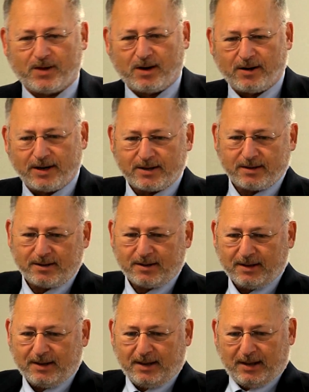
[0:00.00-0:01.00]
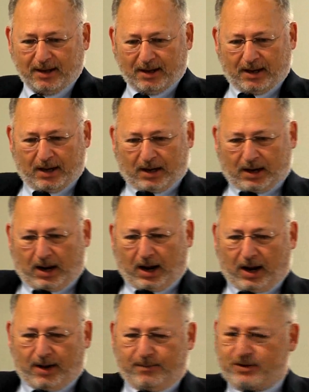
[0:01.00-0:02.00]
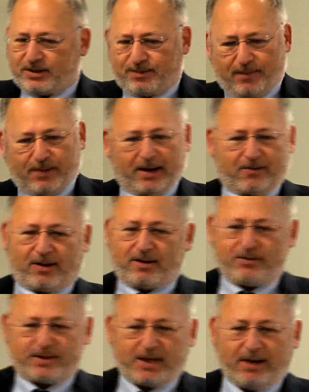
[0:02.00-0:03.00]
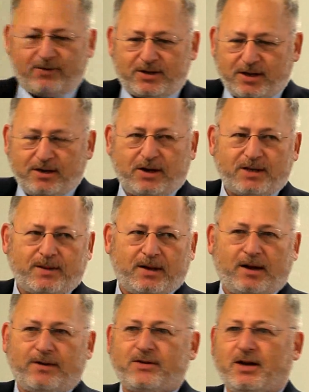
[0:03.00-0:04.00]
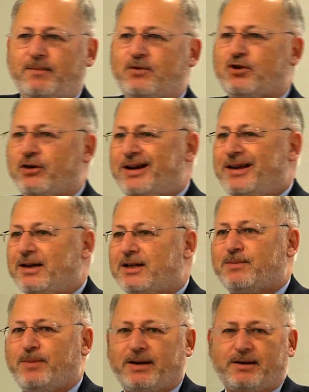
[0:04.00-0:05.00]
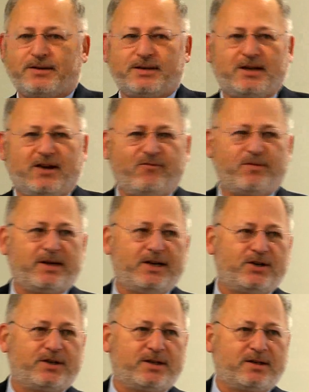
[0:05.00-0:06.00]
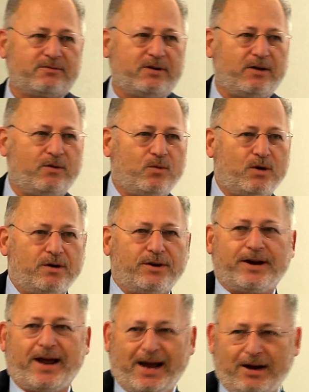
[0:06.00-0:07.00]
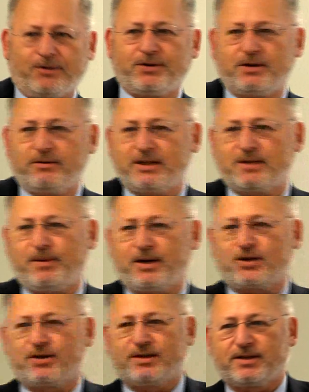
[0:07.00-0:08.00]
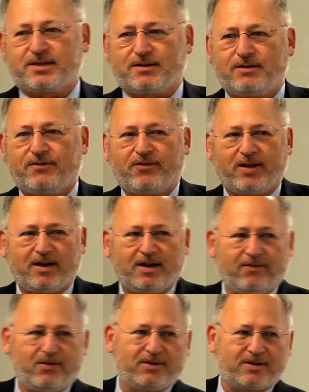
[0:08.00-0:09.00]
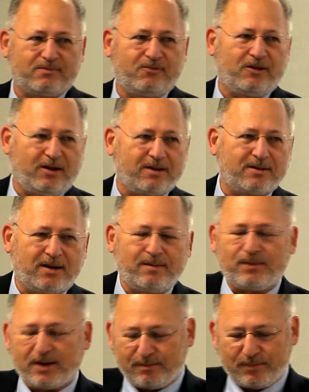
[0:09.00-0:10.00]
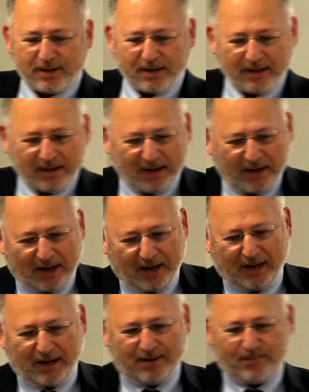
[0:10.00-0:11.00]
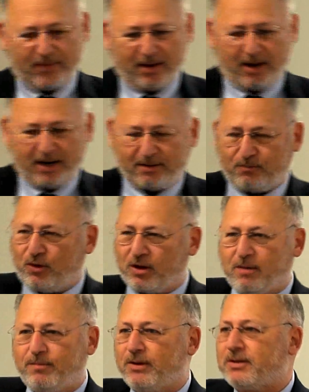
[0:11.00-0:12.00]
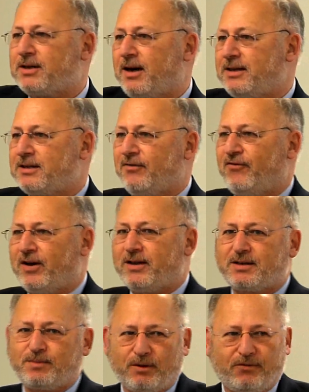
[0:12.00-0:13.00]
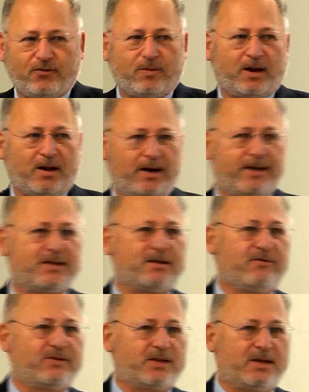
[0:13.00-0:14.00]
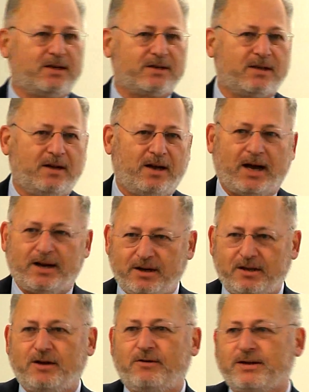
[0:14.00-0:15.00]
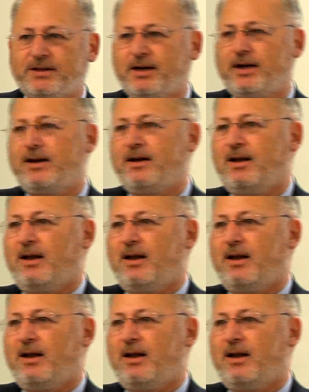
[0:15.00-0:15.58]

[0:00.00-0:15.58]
All right. Um, just my background, Lewis gave it to you. I spent a lot of time training inspectors in government agencies around the world on how to do inspections. So if they give you some real hard time, blame me. Um, I work on both sides of the fence, both from clients overseas and in the USA,